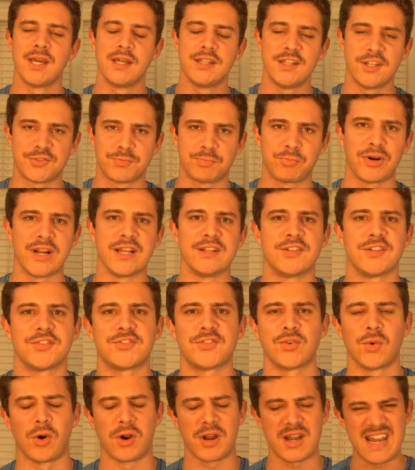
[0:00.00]
This brings us
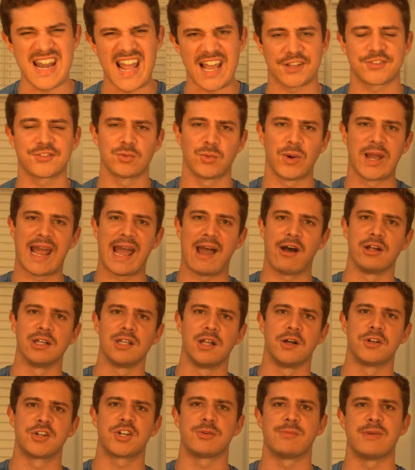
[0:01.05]
to our next way how a
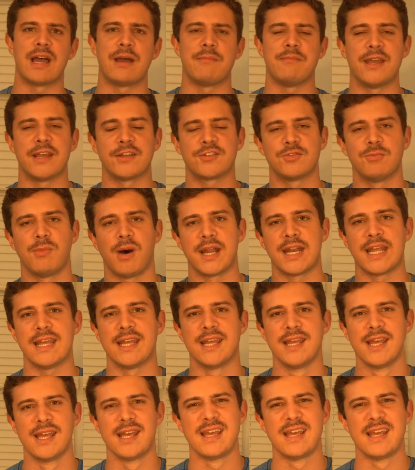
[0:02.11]
laundromat makes money: